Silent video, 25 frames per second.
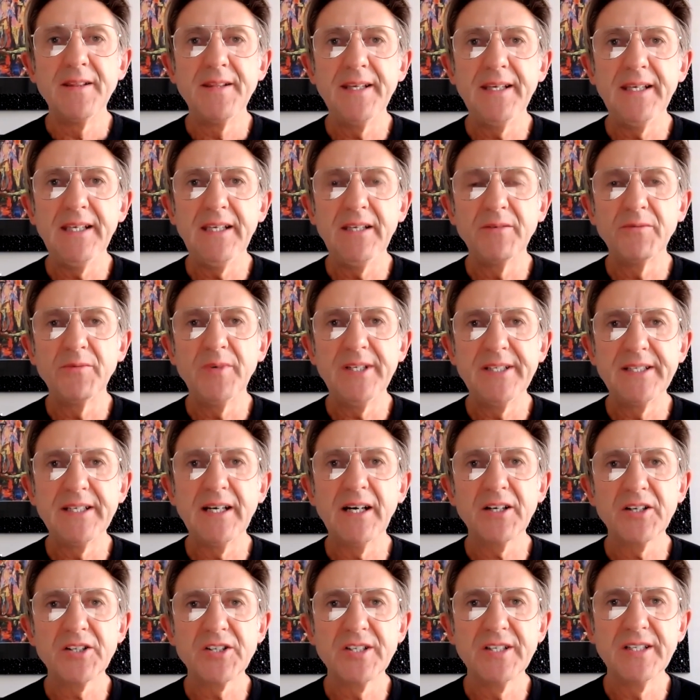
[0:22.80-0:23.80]
the
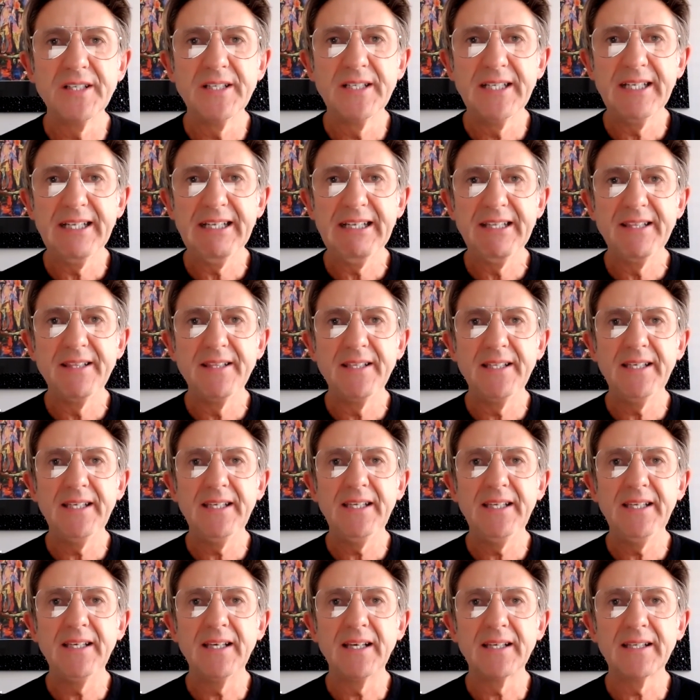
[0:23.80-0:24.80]
reduction in
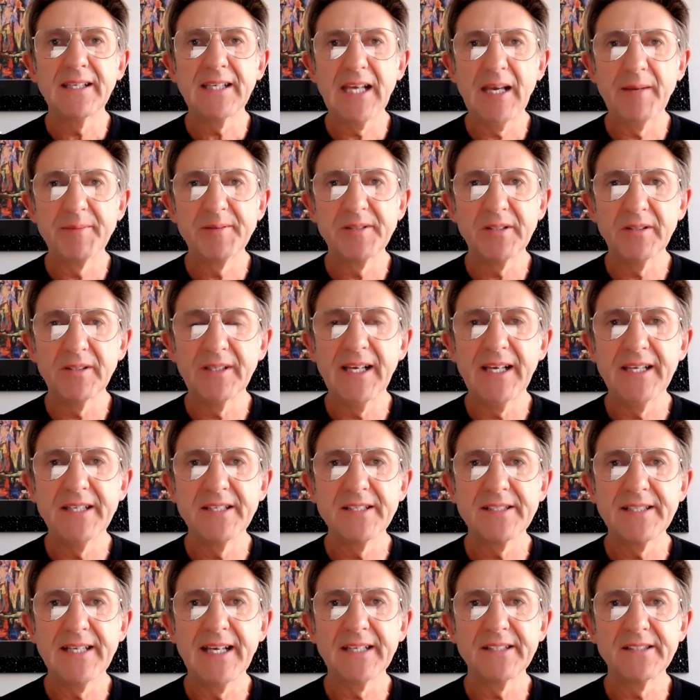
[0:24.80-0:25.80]
the capital
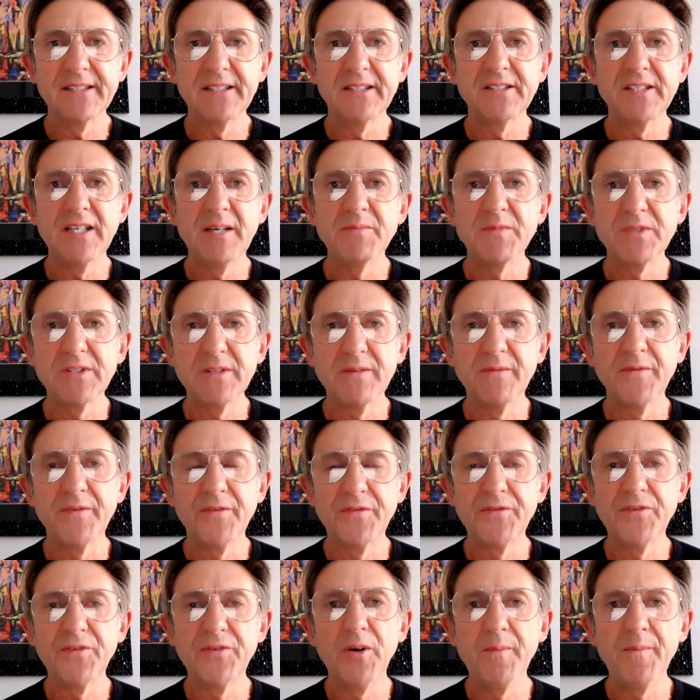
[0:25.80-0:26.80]
gains tax exemption
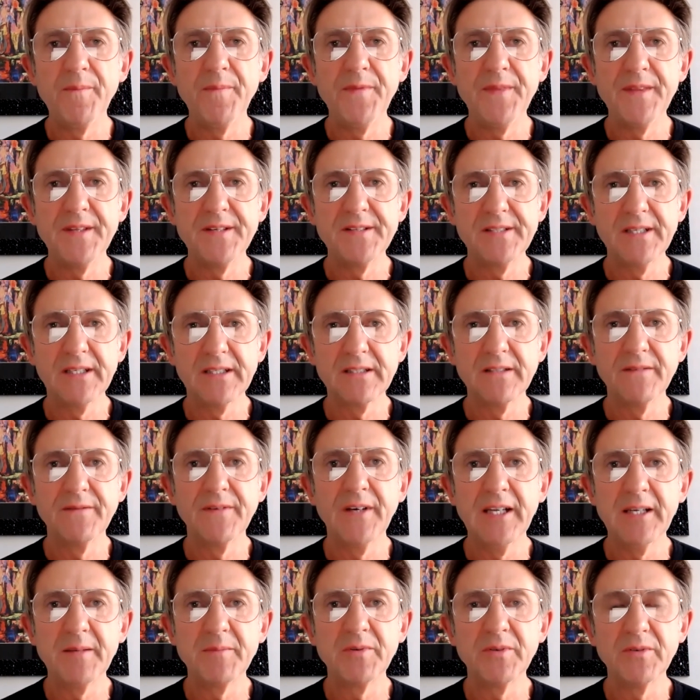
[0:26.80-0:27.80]
from the 6th of
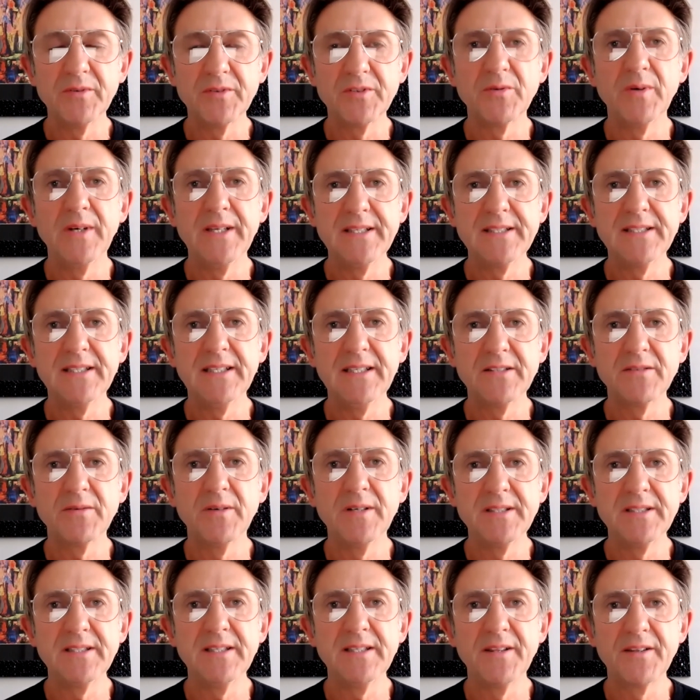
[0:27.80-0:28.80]
April
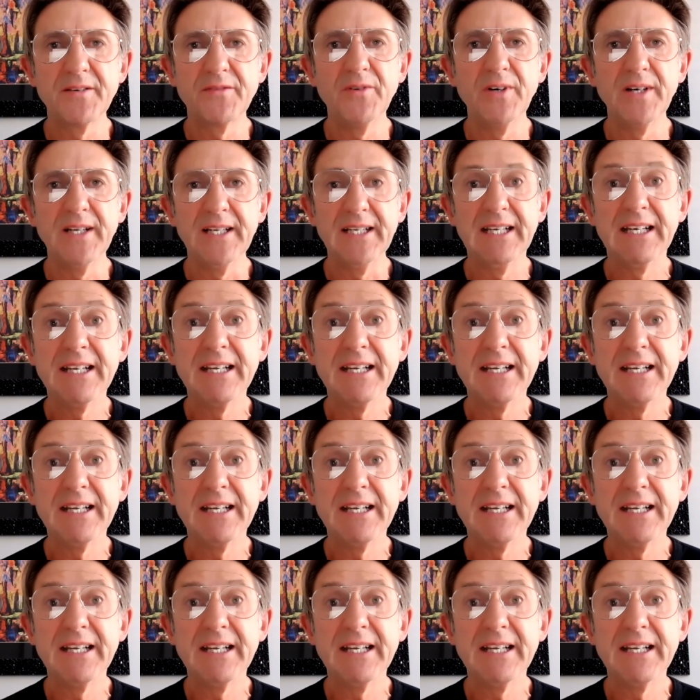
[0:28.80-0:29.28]
2023,